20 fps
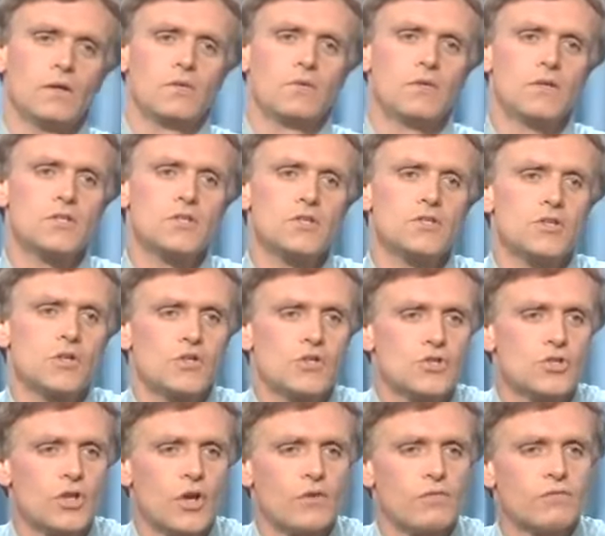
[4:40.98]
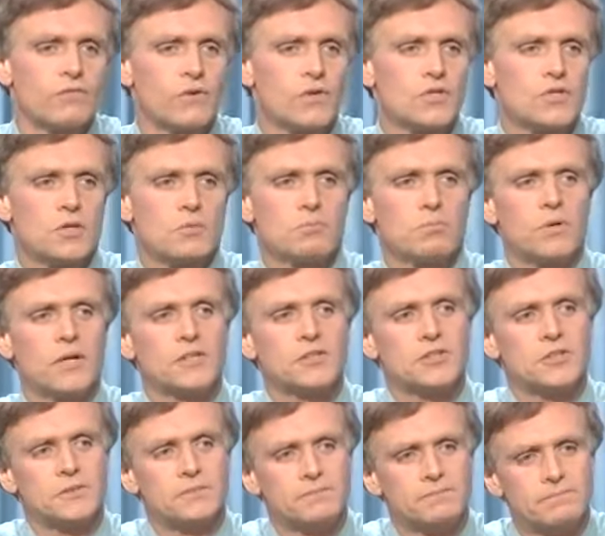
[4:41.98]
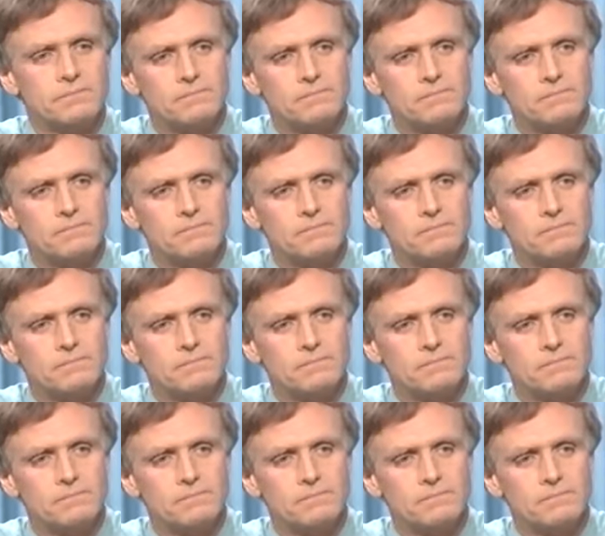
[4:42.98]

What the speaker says: this is just our first impression.